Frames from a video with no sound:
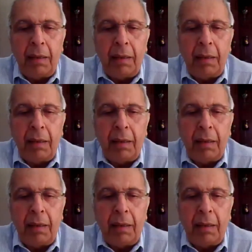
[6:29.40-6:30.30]

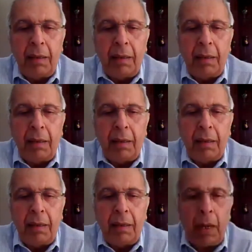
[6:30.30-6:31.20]
curbs on the powers
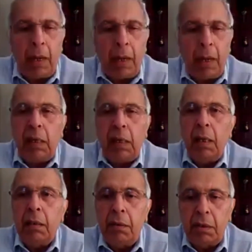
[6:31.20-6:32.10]
of
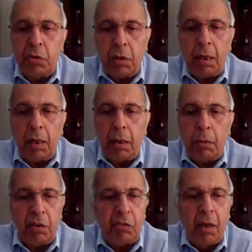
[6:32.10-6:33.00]
speculators and
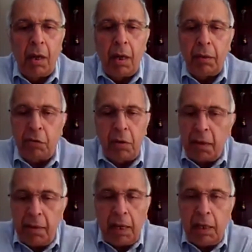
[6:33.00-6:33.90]
shareholders. There's
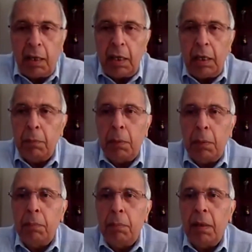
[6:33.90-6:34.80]
nothing in the Labour
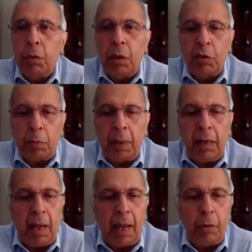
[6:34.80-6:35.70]
paper to
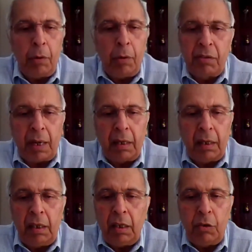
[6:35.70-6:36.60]
explain how
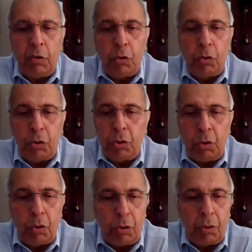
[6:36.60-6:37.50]
exactly you
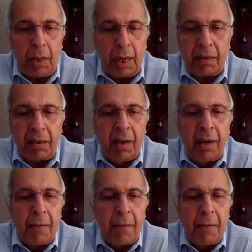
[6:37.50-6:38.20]
do that.